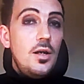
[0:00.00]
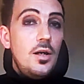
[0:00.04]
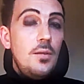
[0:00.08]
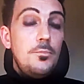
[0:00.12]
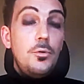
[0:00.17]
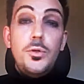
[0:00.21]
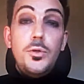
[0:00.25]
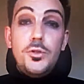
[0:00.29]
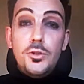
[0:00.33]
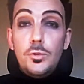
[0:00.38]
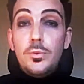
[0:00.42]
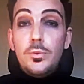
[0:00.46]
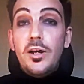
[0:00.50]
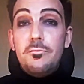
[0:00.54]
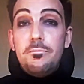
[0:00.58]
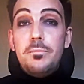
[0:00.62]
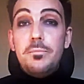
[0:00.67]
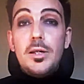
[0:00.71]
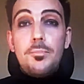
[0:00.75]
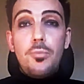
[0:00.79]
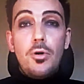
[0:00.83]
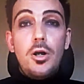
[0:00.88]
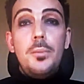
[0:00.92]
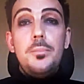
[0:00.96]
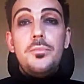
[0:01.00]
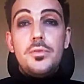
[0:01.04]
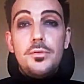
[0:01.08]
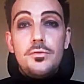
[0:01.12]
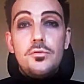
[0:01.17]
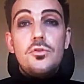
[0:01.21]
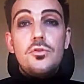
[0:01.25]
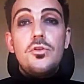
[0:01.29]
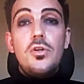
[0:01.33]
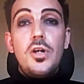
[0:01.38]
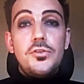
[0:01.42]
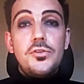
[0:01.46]
But we do have big problems of
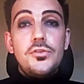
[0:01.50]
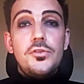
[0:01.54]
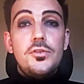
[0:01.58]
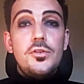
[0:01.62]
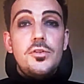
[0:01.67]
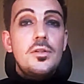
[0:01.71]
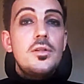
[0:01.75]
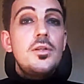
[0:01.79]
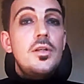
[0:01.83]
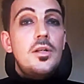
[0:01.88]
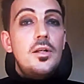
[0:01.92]
trust.